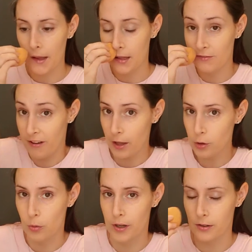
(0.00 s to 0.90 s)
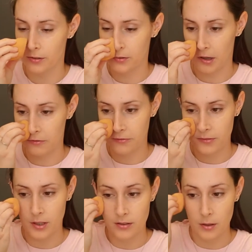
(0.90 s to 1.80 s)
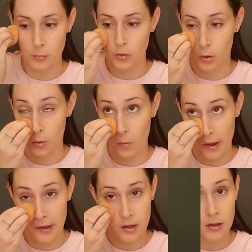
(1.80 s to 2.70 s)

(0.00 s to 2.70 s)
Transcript: evaluate yourself in some sort of way.